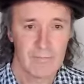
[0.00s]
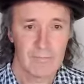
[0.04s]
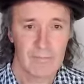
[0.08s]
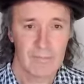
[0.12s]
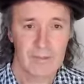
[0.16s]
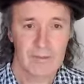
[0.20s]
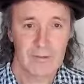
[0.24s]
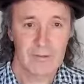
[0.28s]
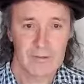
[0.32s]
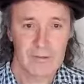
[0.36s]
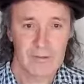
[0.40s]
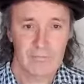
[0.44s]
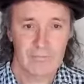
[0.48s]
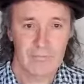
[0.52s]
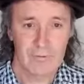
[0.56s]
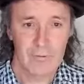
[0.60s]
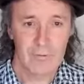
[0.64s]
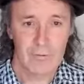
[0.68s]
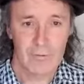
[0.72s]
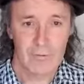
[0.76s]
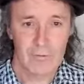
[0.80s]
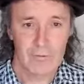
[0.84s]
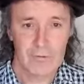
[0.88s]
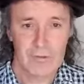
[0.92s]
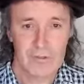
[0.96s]
Because, of
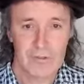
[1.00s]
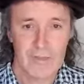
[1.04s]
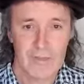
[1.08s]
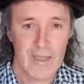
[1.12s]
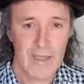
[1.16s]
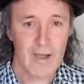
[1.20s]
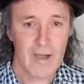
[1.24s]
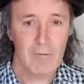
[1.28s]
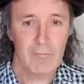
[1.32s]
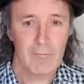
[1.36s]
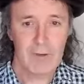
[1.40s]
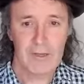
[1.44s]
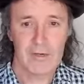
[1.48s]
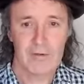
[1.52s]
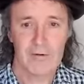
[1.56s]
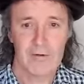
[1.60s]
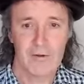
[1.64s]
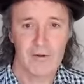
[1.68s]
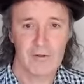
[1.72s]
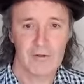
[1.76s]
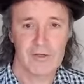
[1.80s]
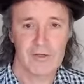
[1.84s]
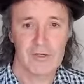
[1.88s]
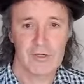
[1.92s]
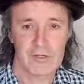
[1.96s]
course, now we are
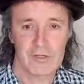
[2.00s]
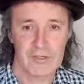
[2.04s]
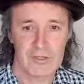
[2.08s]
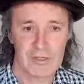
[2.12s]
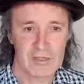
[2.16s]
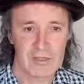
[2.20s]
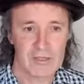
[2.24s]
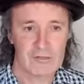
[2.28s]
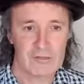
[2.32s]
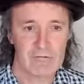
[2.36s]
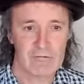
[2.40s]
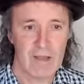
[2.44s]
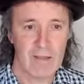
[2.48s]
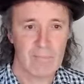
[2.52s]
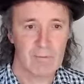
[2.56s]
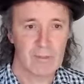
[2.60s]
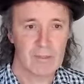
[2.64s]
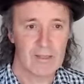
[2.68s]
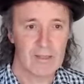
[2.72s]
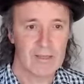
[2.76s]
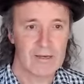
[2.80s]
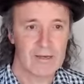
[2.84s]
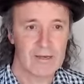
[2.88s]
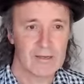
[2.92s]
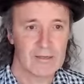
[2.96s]
not just
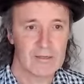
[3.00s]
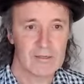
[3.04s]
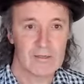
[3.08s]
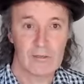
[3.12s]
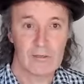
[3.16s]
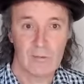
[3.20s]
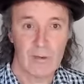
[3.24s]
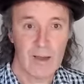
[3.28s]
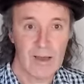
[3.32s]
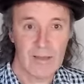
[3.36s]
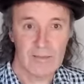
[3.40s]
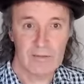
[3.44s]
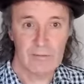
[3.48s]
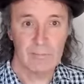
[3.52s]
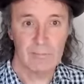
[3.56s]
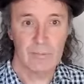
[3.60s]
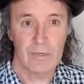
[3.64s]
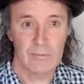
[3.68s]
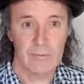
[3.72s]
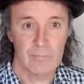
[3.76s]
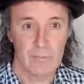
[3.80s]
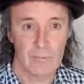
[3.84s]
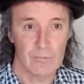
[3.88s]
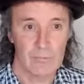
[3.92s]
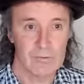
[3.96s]
extrapolating it to other
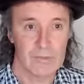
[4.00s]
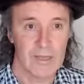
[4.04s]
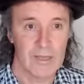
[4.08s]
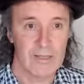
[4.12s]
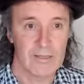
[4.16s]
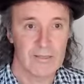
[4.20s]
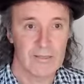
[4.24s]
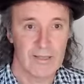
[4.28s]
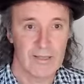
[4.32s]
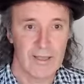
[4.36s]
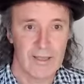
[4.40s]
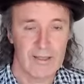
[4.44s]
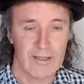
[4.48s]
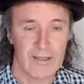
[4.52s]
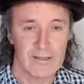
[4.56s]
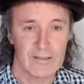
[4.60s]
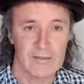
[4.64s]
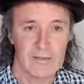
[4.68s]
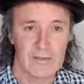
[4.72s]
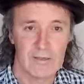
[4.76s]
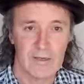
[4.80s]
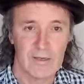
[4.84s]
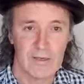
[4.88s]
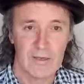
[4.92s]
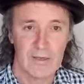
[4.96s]
peoples and
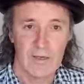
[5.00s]
lands.